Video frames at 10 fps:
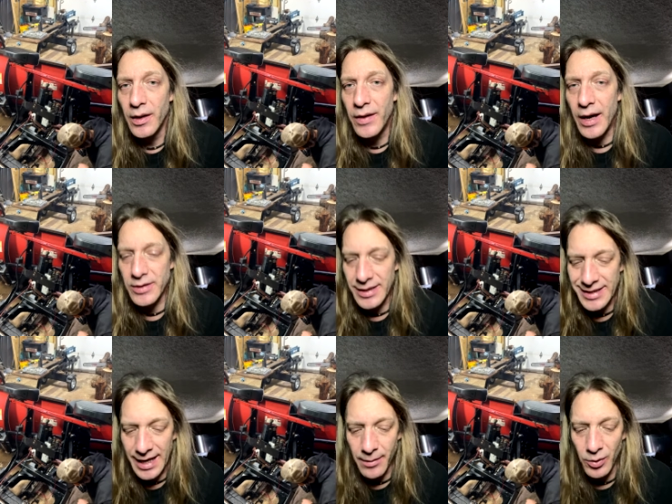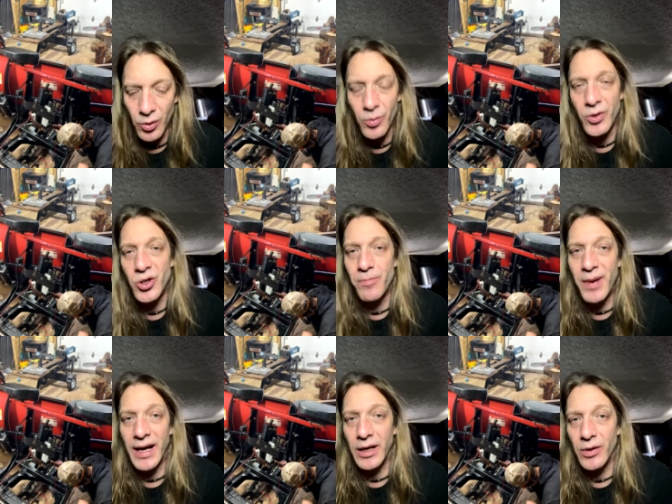They have the same loom with your
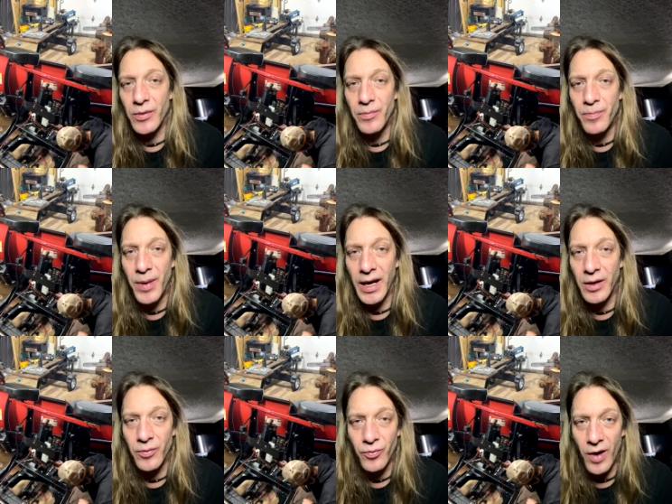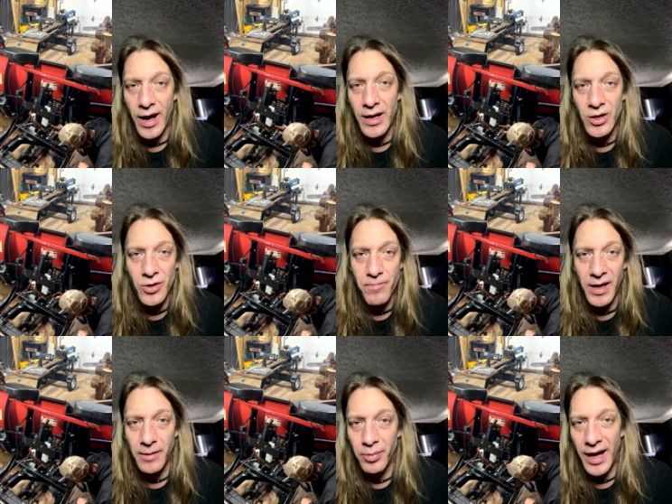big red and your
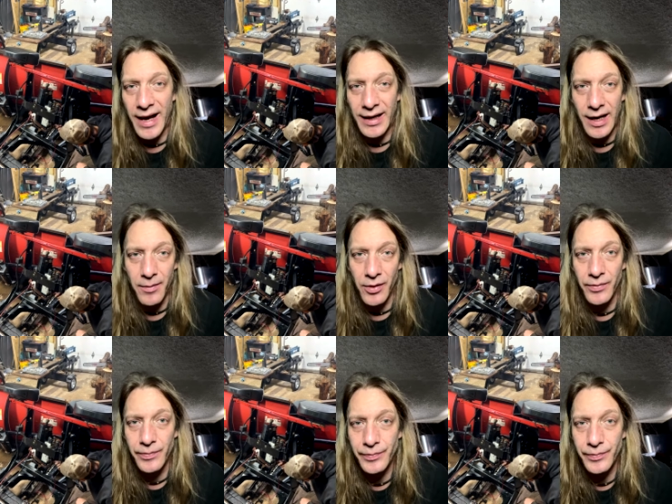big black cable.